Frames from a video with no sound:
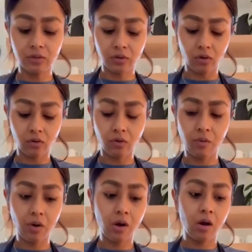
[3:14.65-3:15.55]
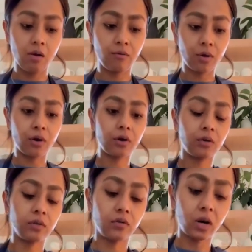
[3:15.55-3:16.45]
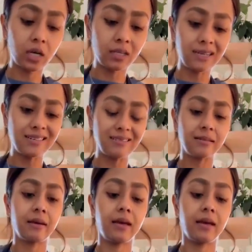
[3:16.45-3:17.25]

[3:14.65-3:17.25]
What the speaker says: So 4 cloves of garlic,